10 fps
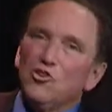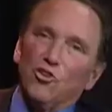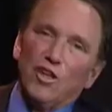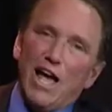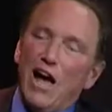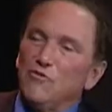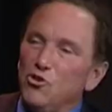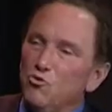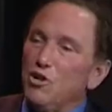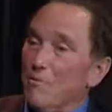So they have
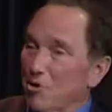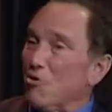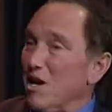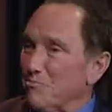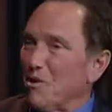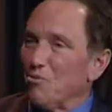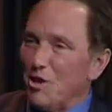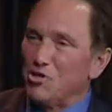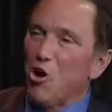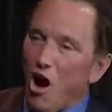two Democrats, by the
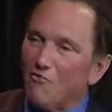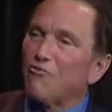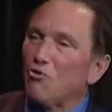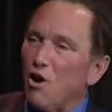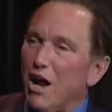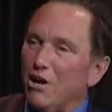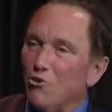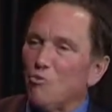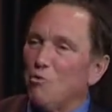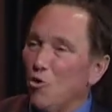way, Dodd Frank,
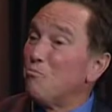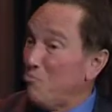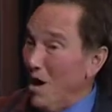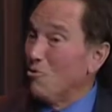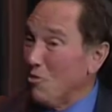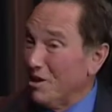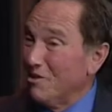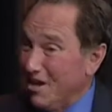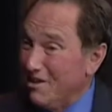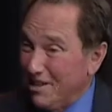who are both, by the way,
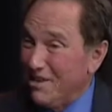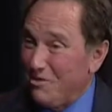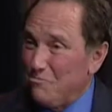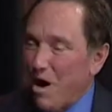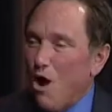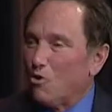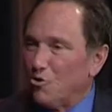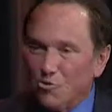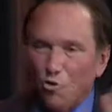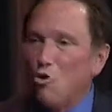le- leaving power.
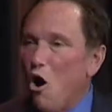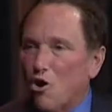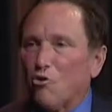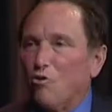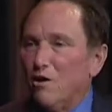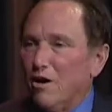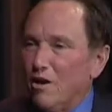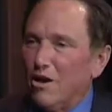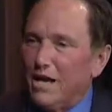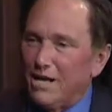They're no longer
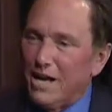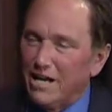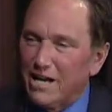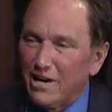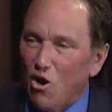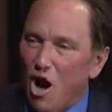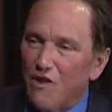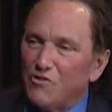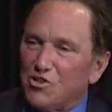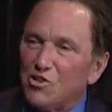uh, in any kind of
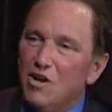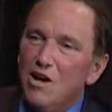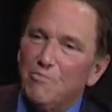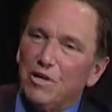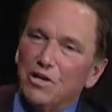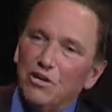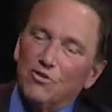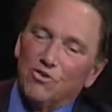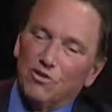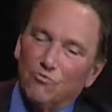office
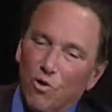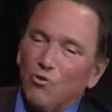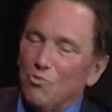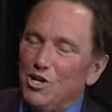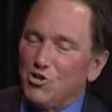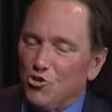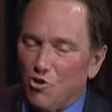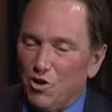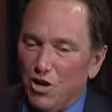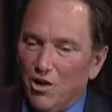because of one reason
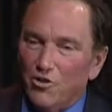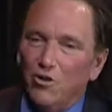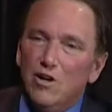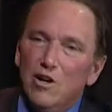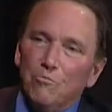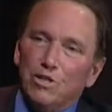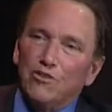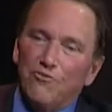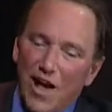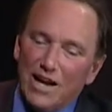or another. But
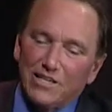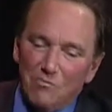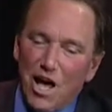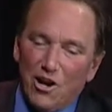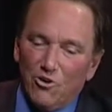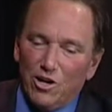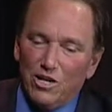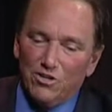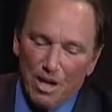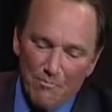the fact of the matter
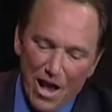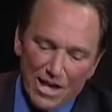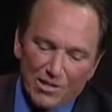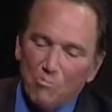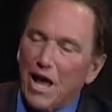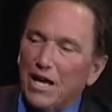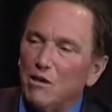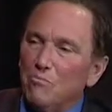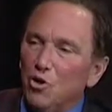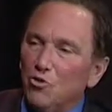is, they passed a
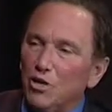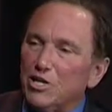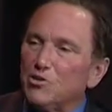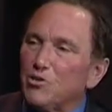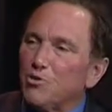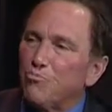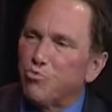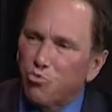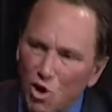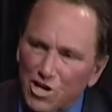banking bill that has
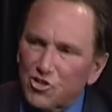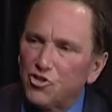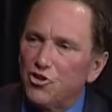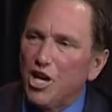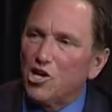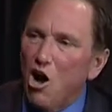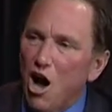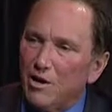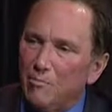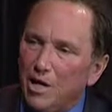suppressed the
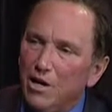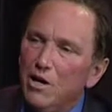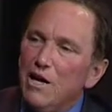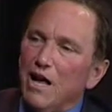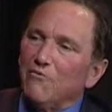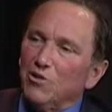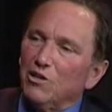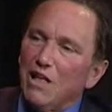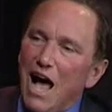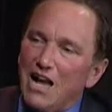economy. And for the
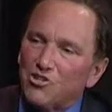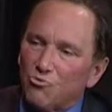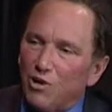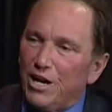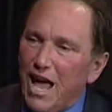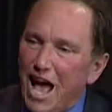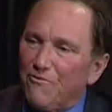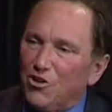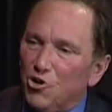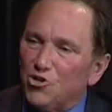last three and a
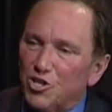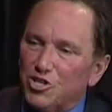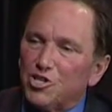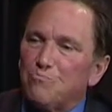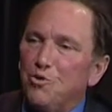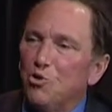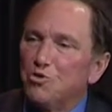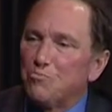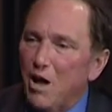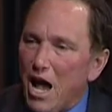half years since this bill
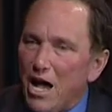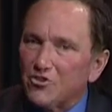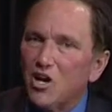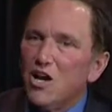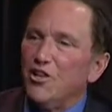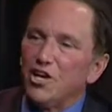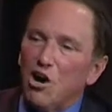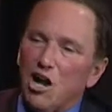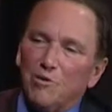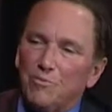was passed, the
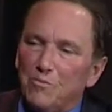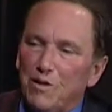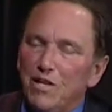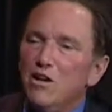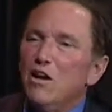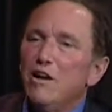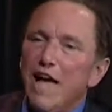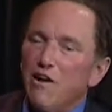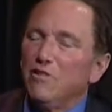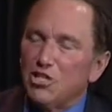economy has been
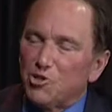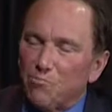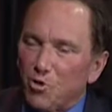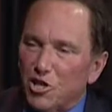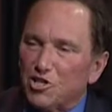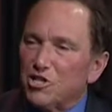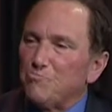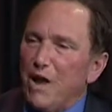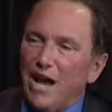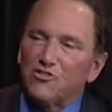heavily suppressed because
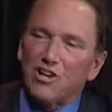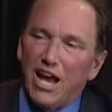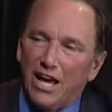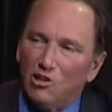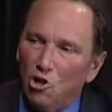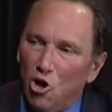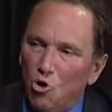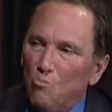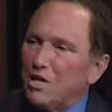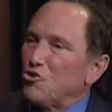banks can't
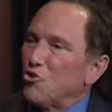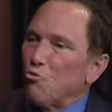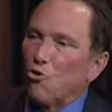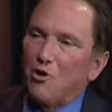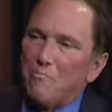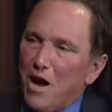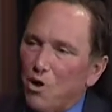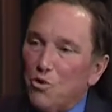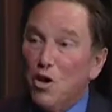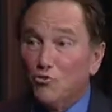loan because they're worried
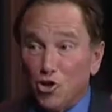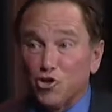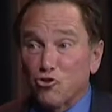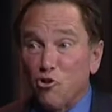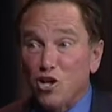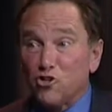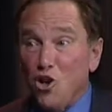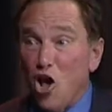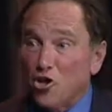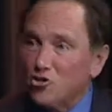about the stress
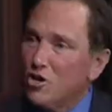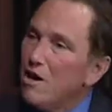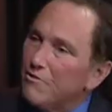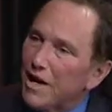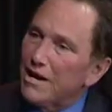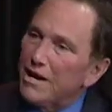test that